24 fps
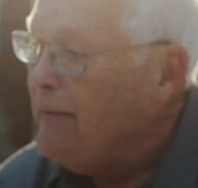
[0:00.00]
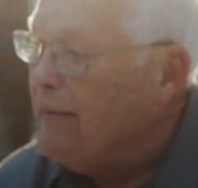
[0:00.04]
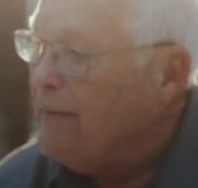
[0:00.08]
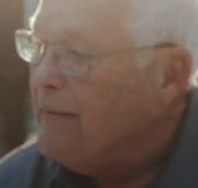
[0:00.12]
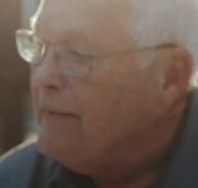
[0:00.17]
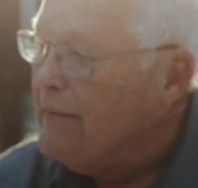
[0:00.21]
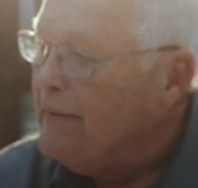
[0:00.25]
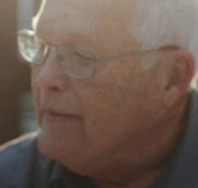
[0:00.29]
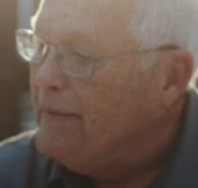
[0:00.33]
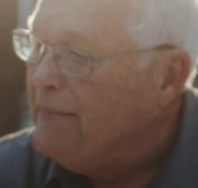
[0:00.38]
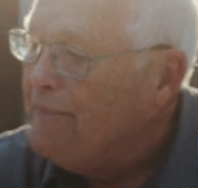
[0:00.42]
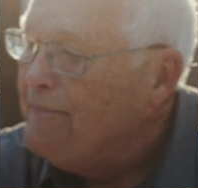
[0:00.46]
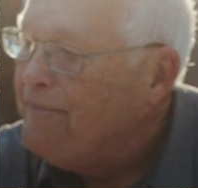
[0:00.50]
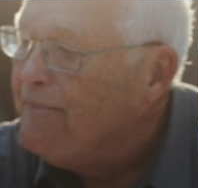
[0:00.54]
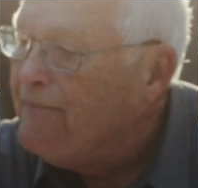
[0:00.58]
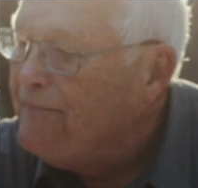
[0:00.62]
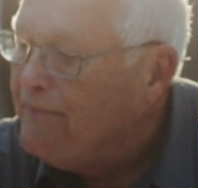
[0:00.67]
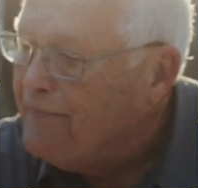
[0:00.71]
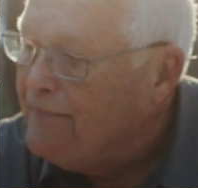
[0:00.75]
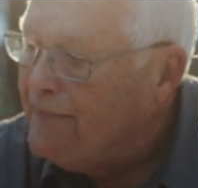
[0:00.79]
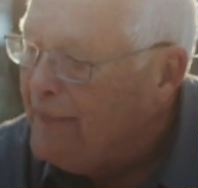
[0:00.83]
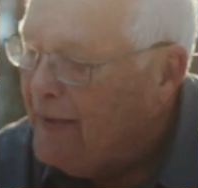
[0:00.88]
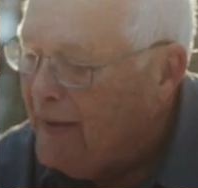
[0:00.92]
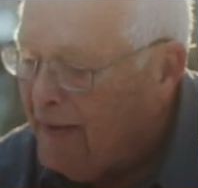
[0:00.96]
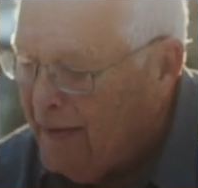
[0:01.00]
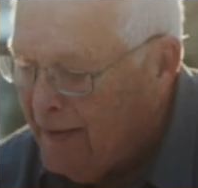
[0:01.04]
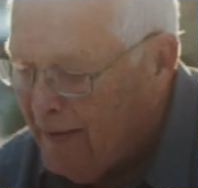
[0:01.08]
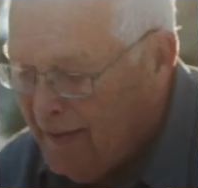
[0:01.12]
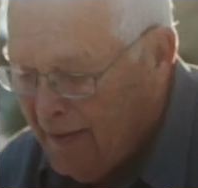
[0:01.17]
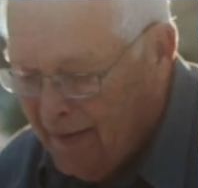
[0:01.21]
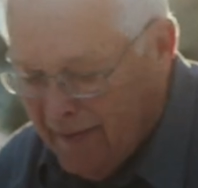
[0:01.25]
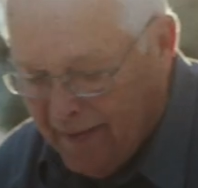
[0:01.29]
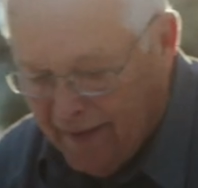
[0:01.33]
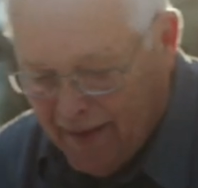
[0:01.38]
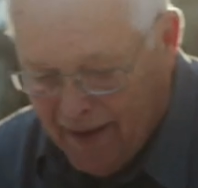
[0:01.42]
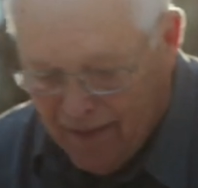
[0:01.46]
and uh,
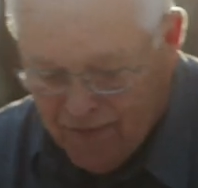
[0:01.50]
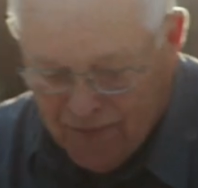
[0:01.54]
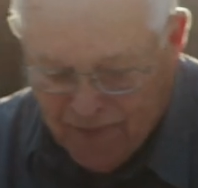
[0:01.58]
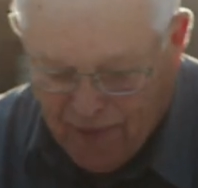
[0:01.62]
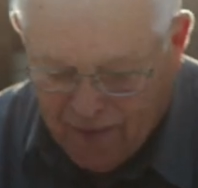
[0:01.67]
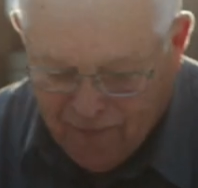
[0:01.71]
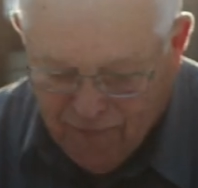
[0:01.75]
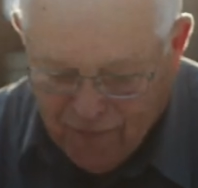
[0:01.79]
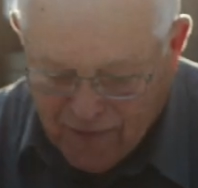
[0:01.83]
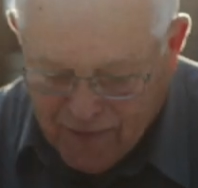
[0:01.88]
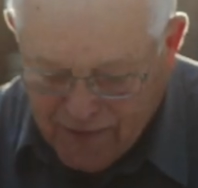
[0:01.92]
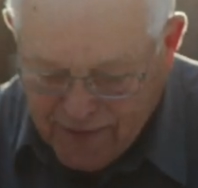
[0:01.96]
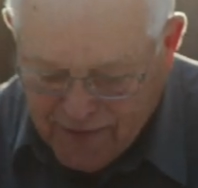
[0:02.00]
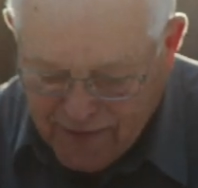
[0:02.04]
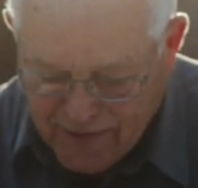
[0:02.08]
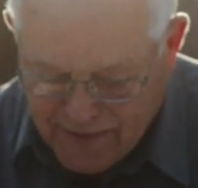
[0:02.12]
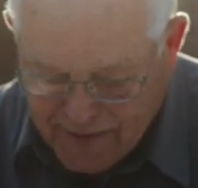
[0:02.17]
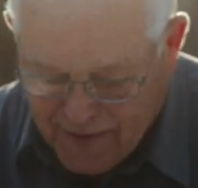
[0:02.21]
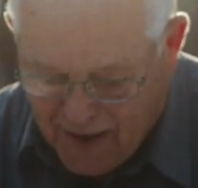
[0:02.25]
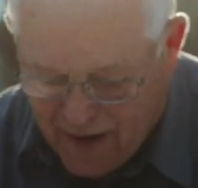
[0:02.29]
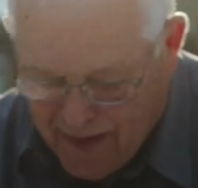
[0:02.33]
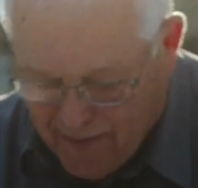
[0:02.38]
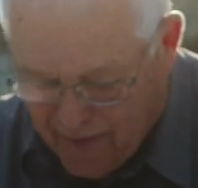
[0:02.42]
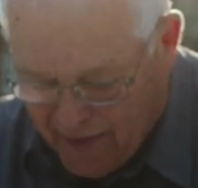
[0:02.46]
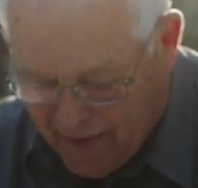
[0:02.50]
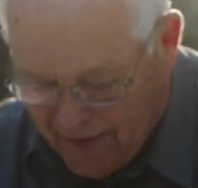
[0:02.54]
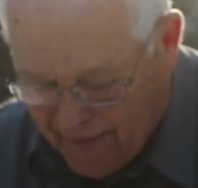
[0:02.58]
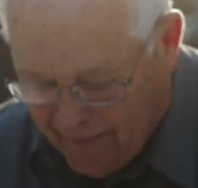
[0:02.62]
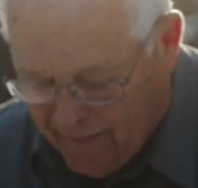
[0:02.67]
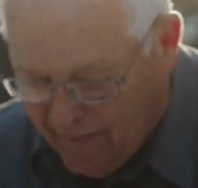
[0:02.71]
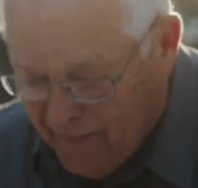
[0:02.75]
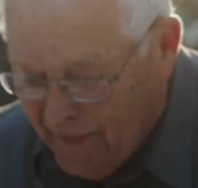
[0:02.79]
that was my first assignment.